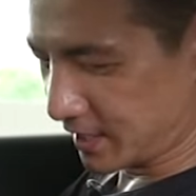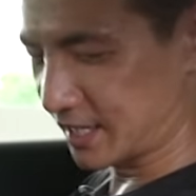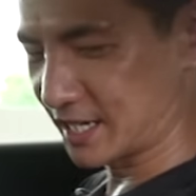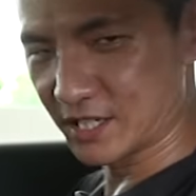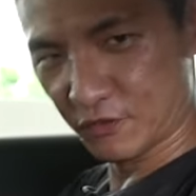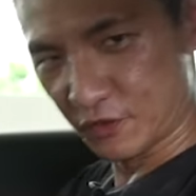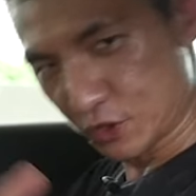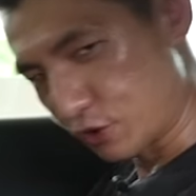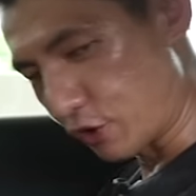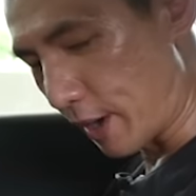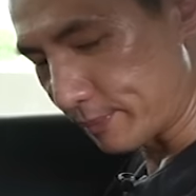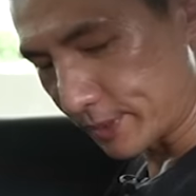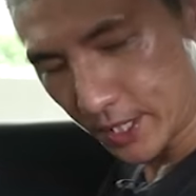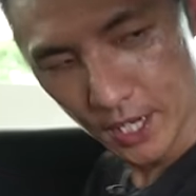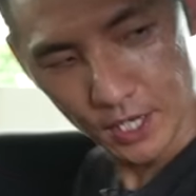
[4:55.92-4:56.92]
It doesn't feel
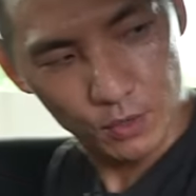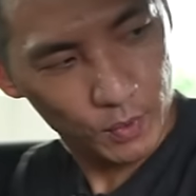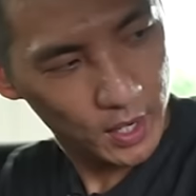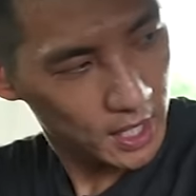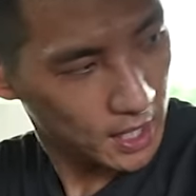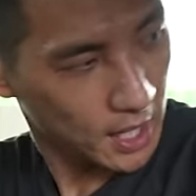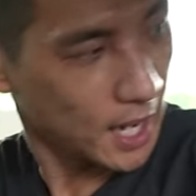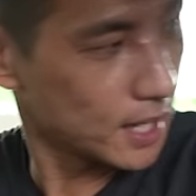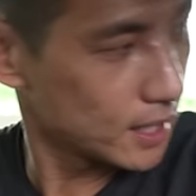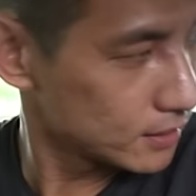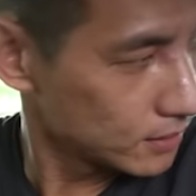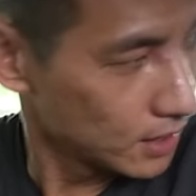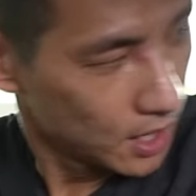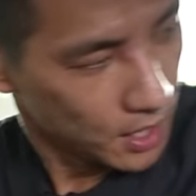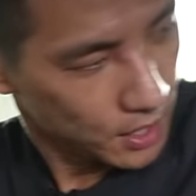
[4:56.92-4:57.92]
cramped in any way,
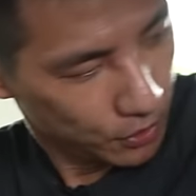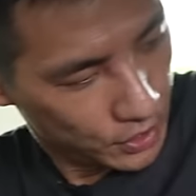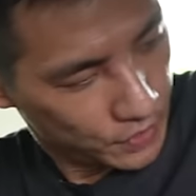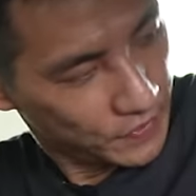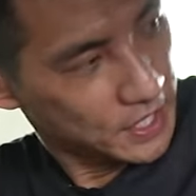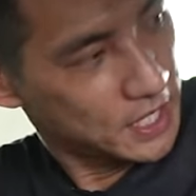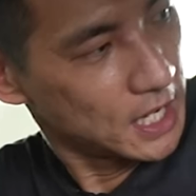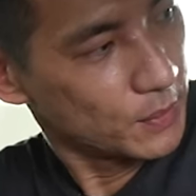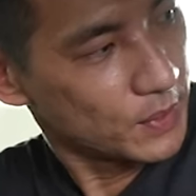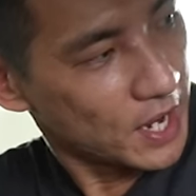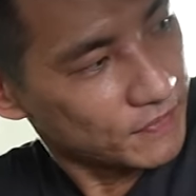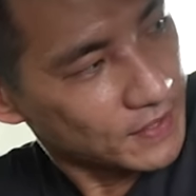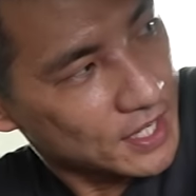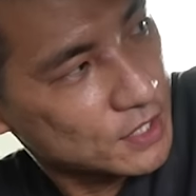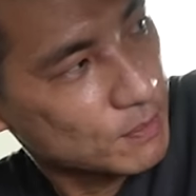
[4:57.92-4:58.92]
and even here we
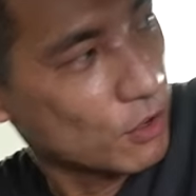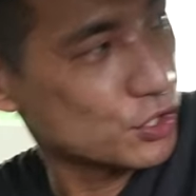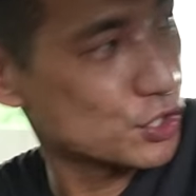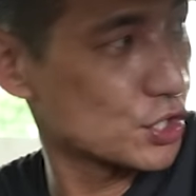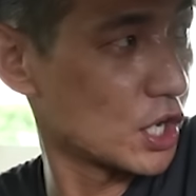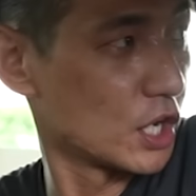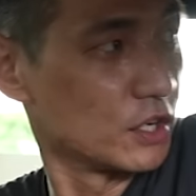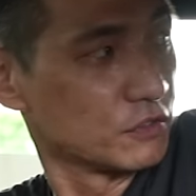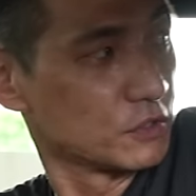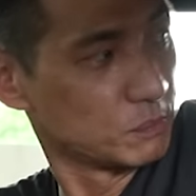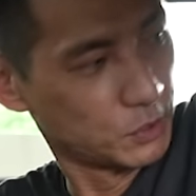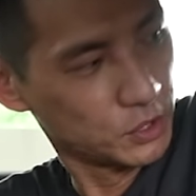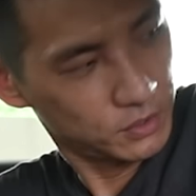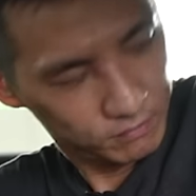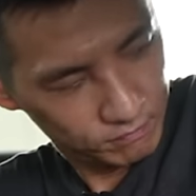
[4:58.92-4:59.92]
have like a small shelf to
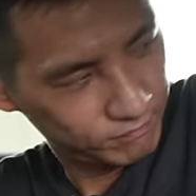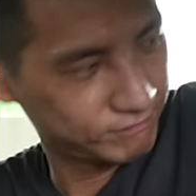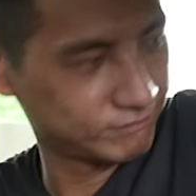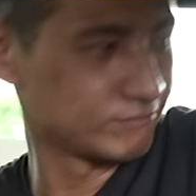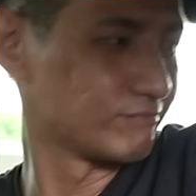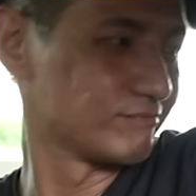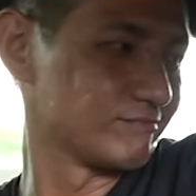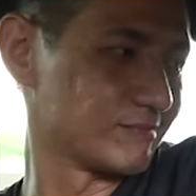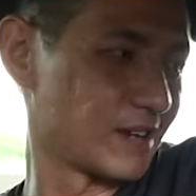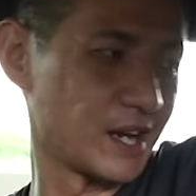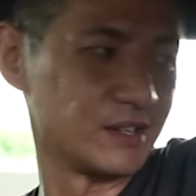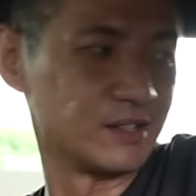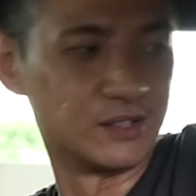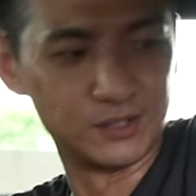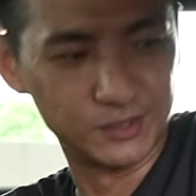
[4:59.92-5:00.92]
put I
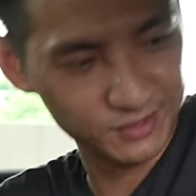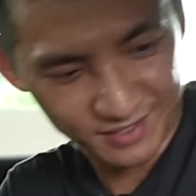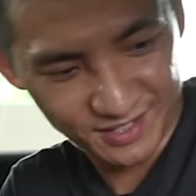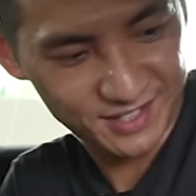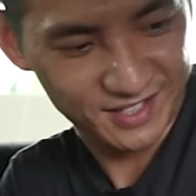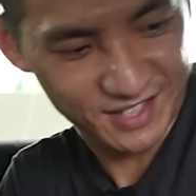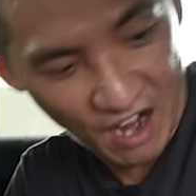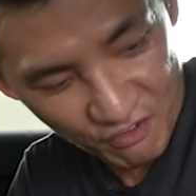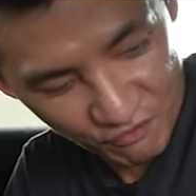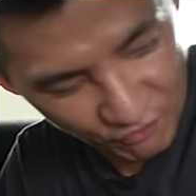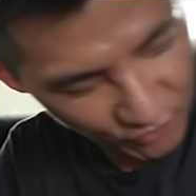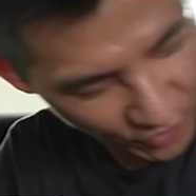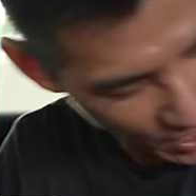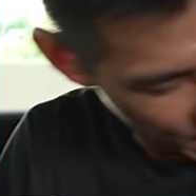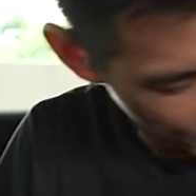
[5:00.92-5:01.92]
don't know, stuff.